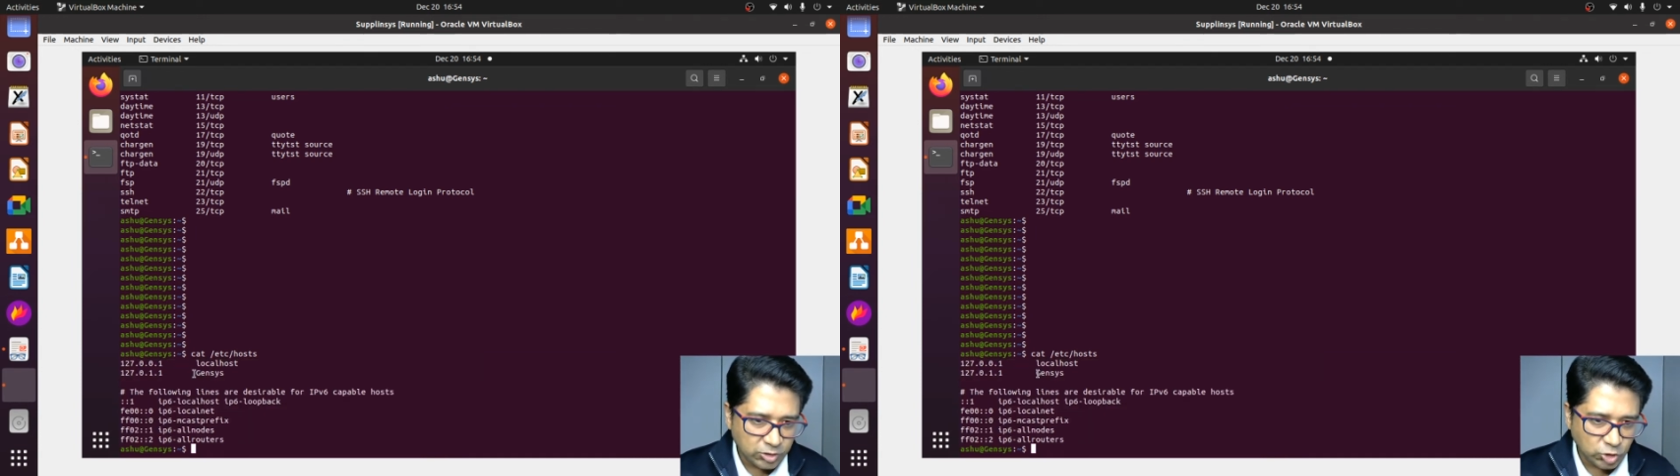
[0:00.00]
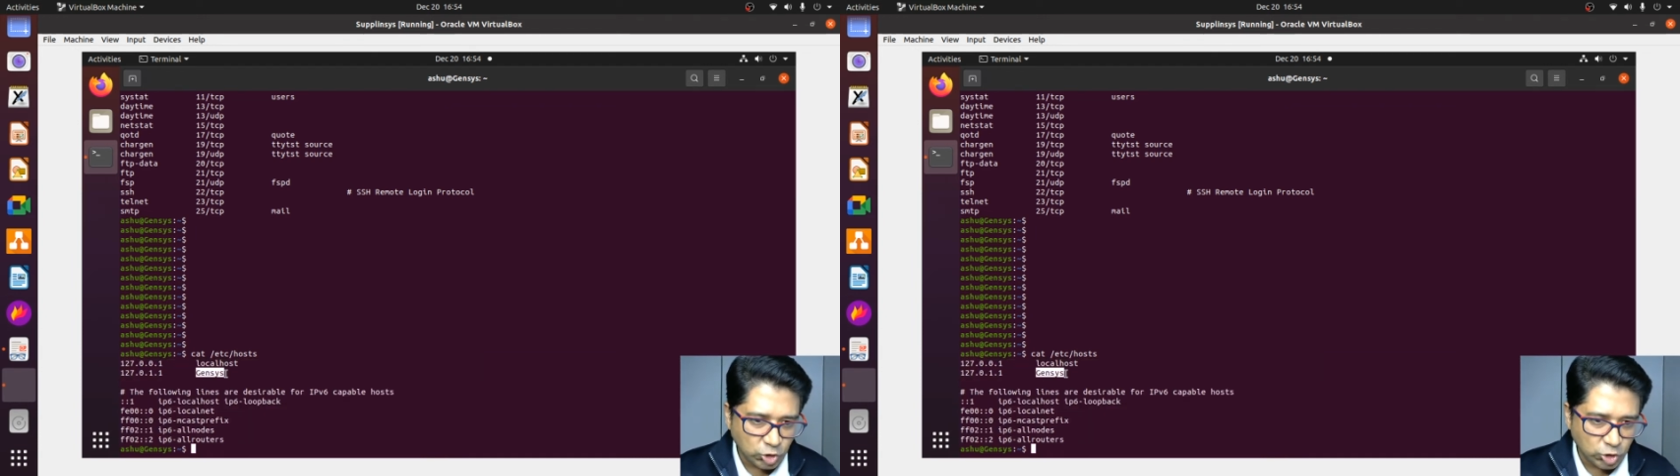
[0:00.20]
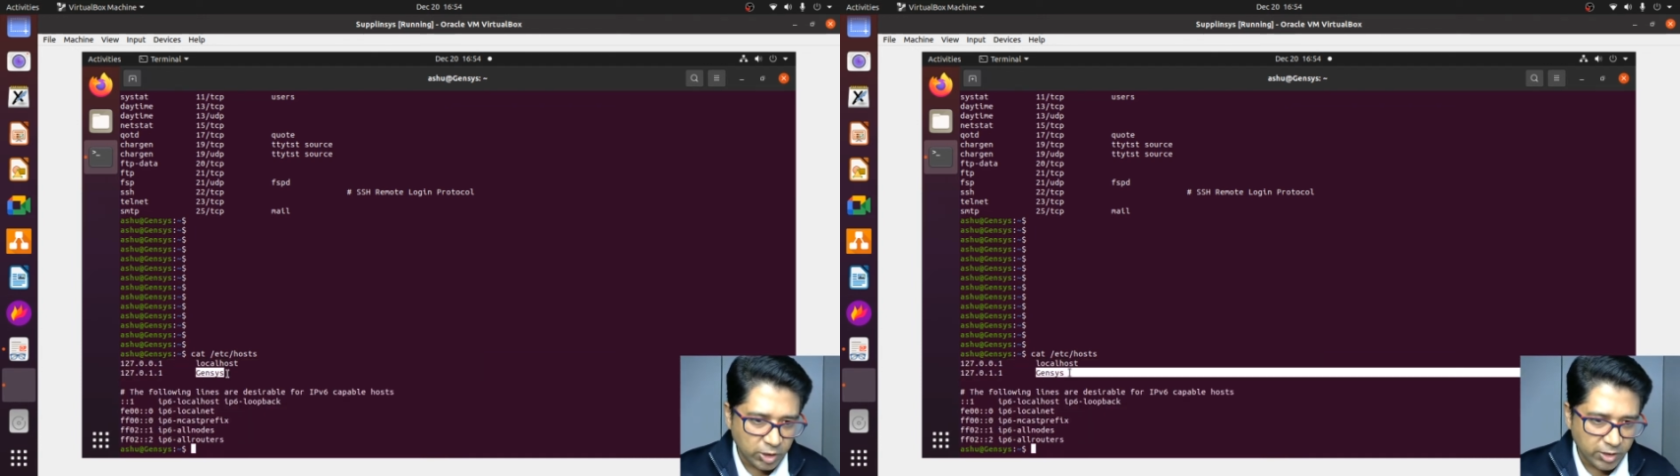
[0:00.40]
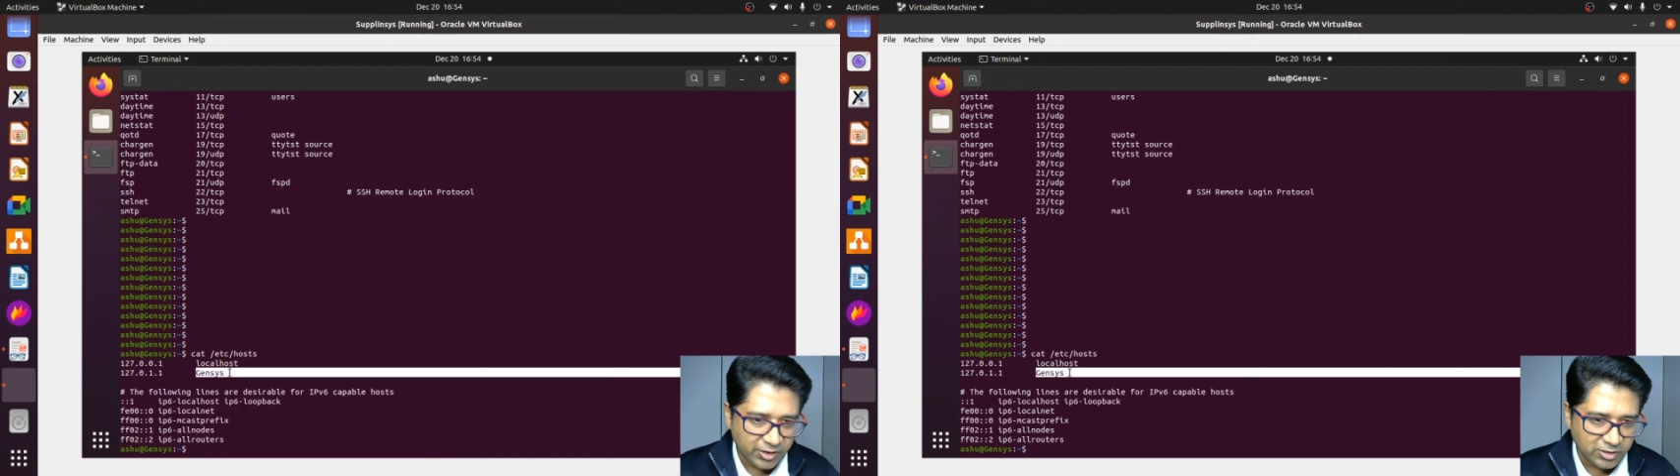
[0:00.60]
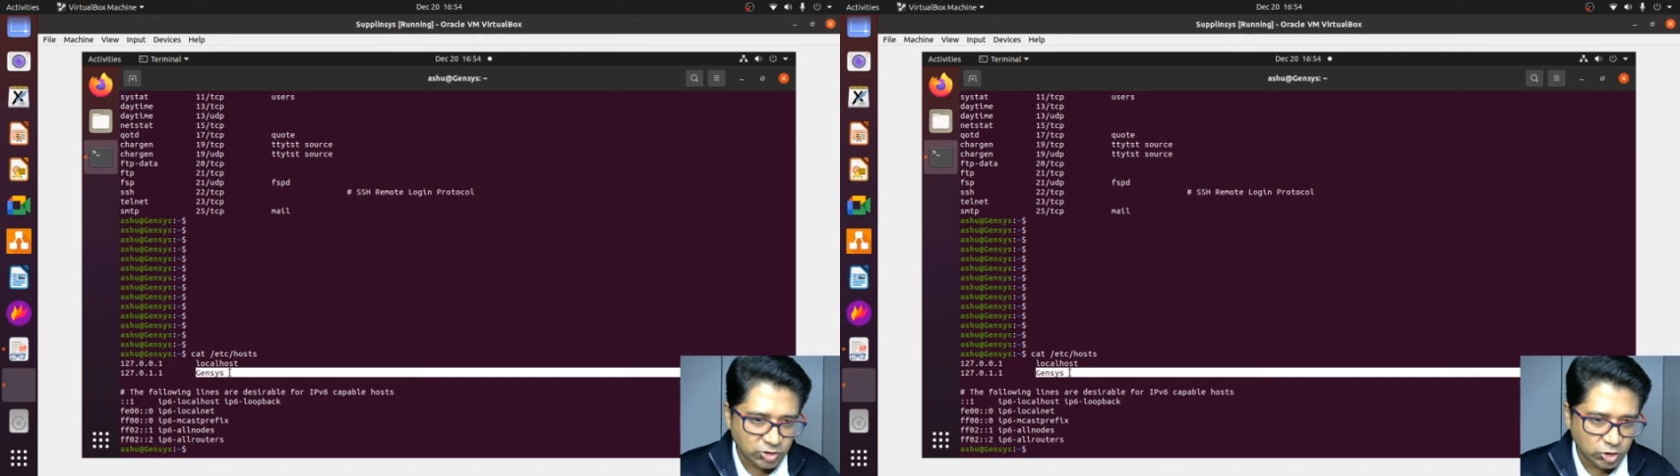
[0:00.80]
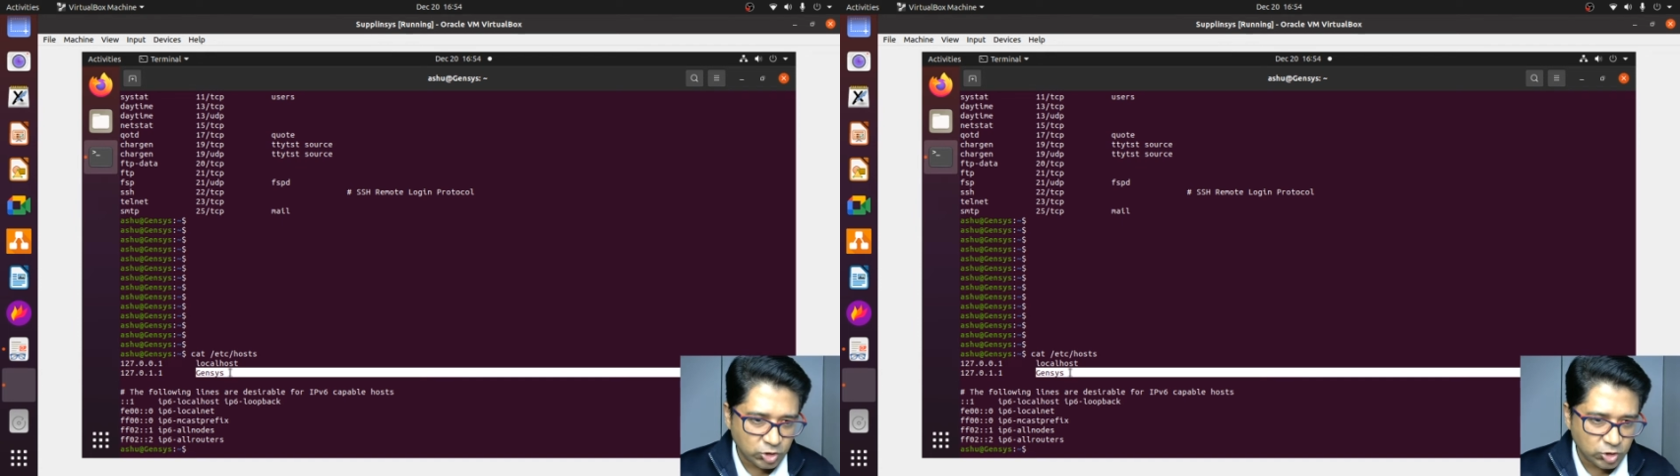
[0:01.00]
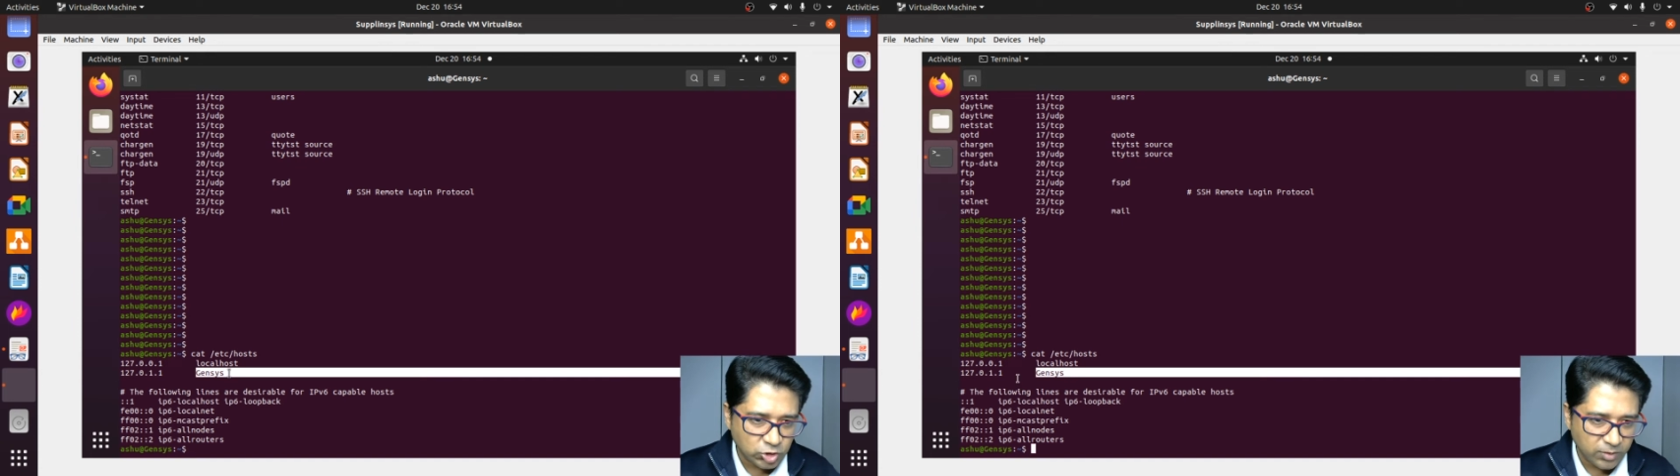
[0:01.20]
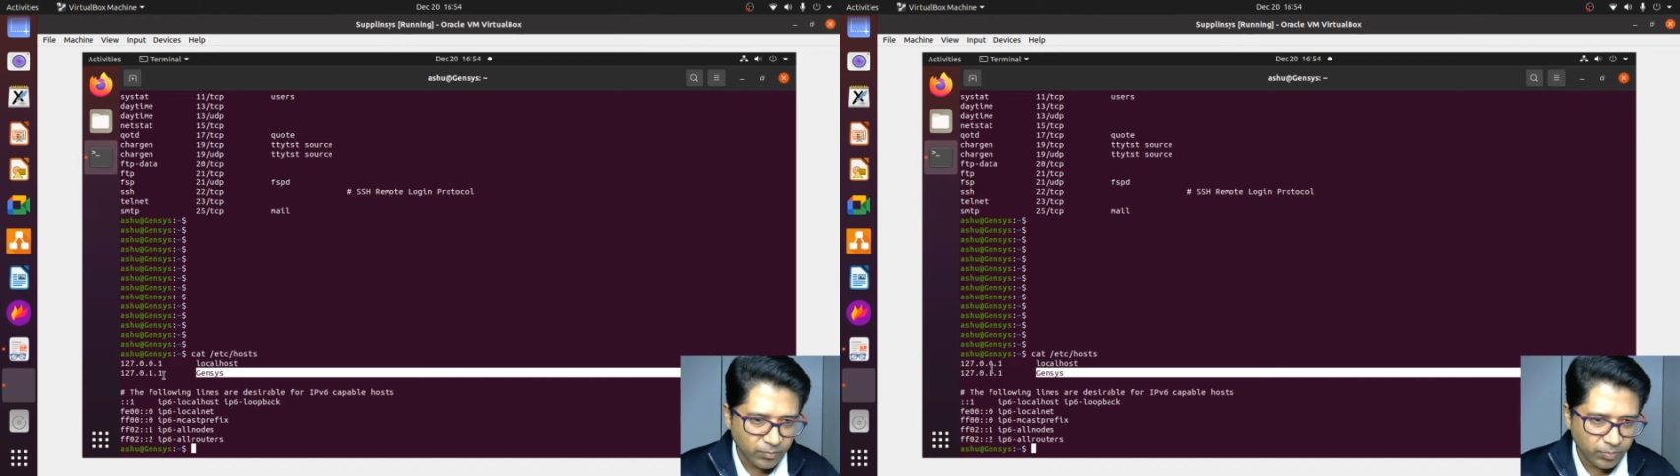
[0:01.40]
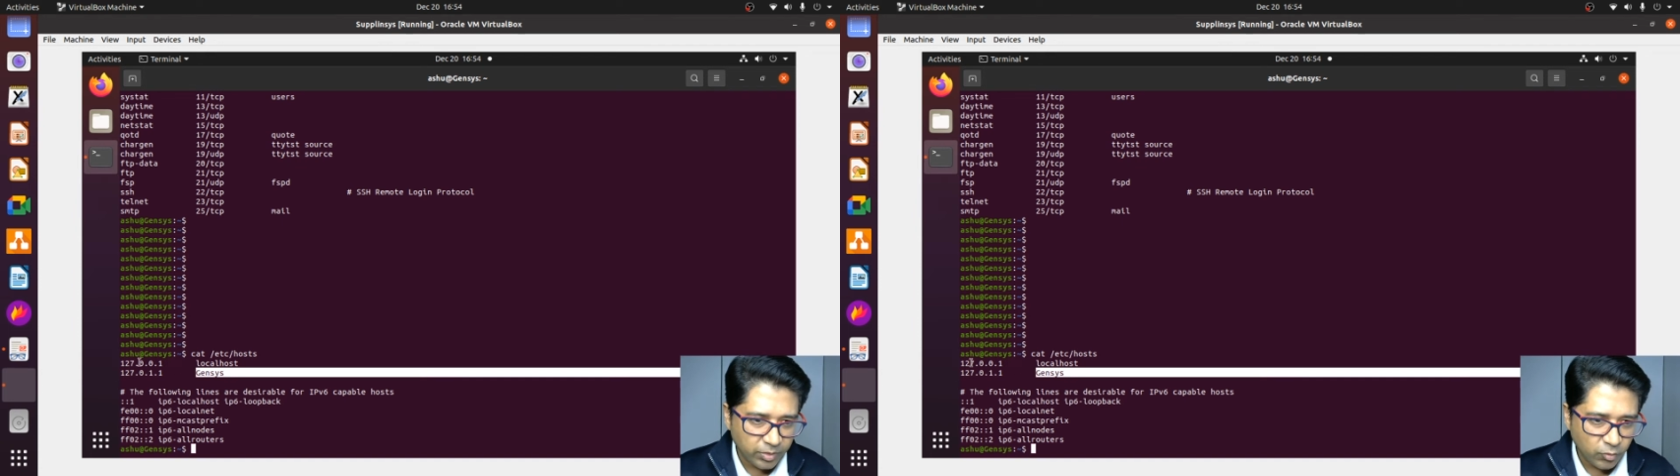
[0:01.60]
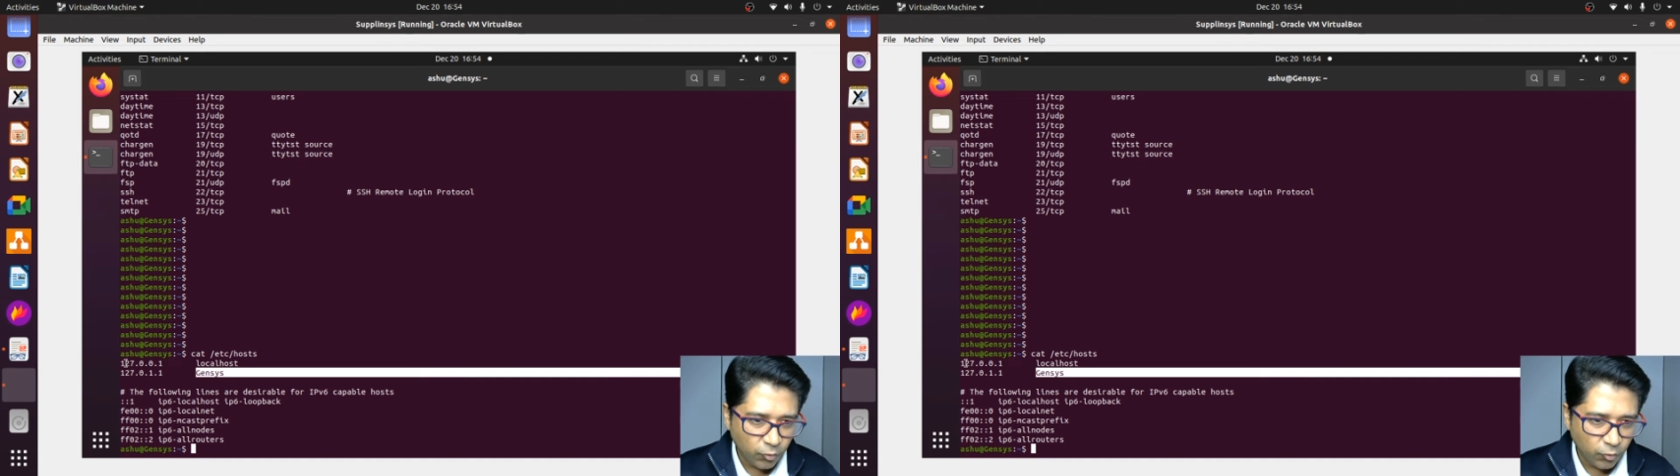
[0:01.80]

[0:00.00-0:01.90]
generic system